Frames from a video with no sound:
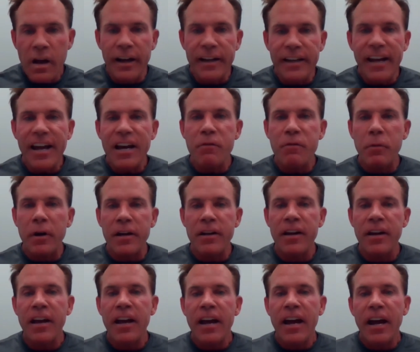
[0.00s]
I get it,
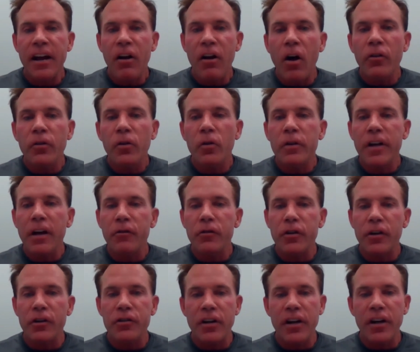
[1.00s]
but it also
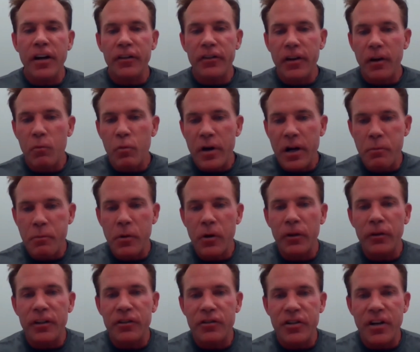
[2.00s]
gives you a chance. Like when I
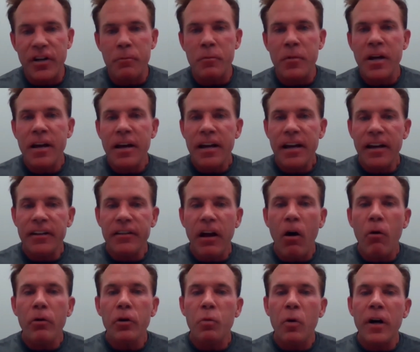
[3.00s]
built the gym, is I
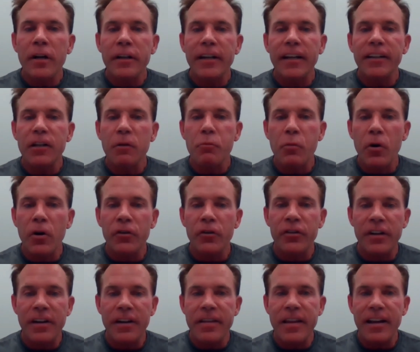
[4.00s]
always wanted to get the
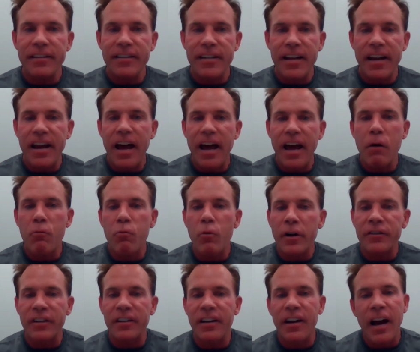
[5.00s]
person in that said, I
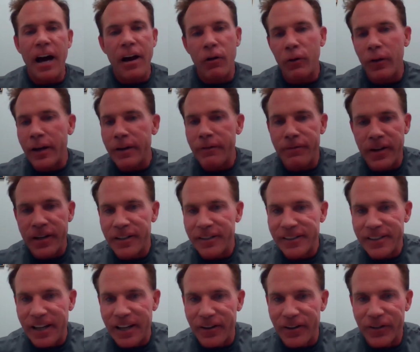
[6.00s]
don't like
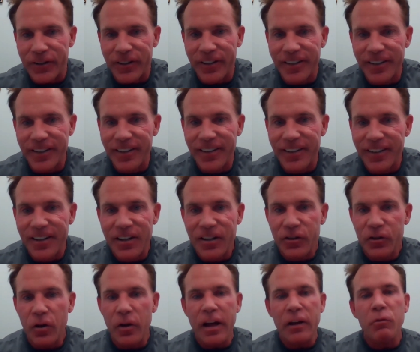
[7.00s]
fitness centers.
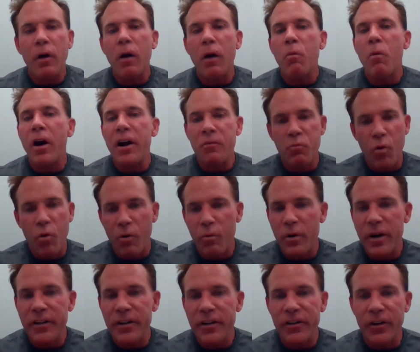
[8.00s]
So that's why I wanted
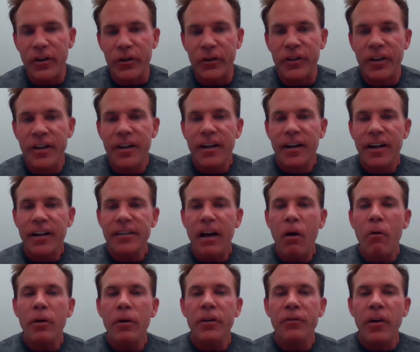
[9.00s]
more windows, because
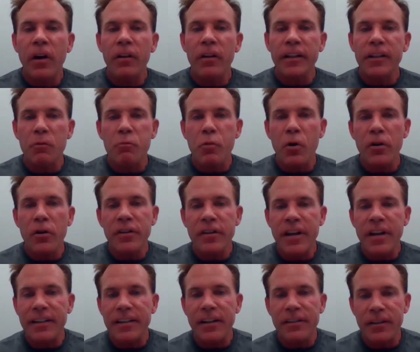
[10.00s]
I always felt like the
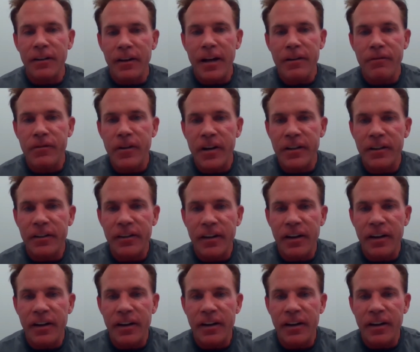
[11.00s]
person that doesn't like
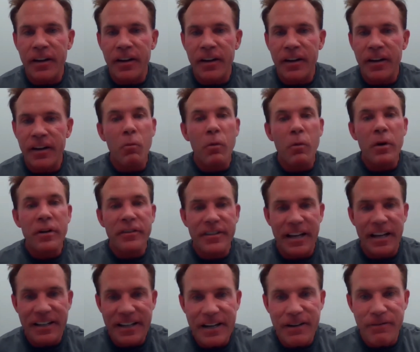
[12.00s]
fitness centers, they're
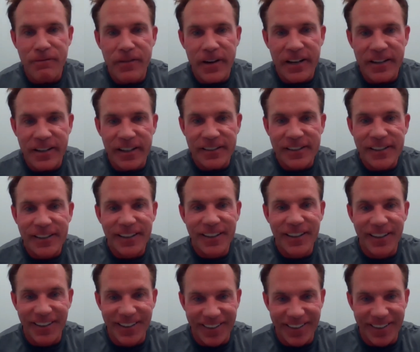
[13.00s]
the ones that need fitness.